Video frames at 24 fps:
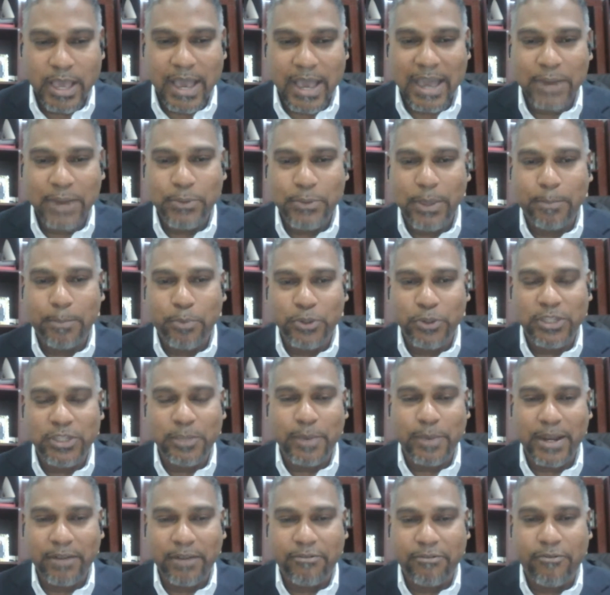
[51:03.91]
and we put
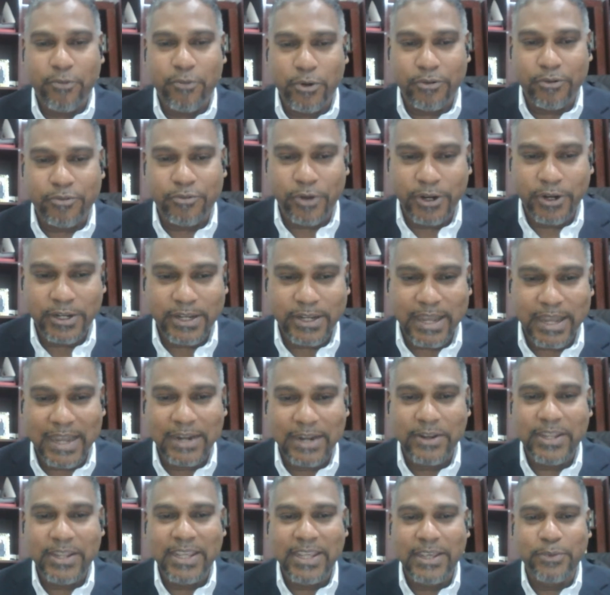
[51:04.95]
him at the forefront,
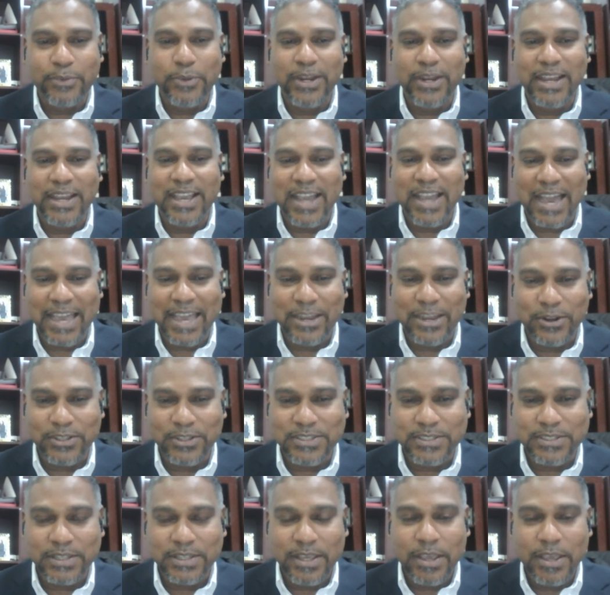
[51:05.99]
and he will guide
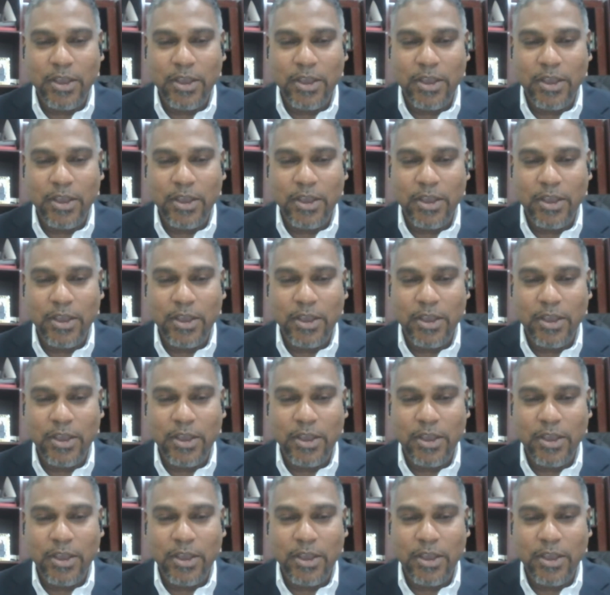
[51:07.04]
us,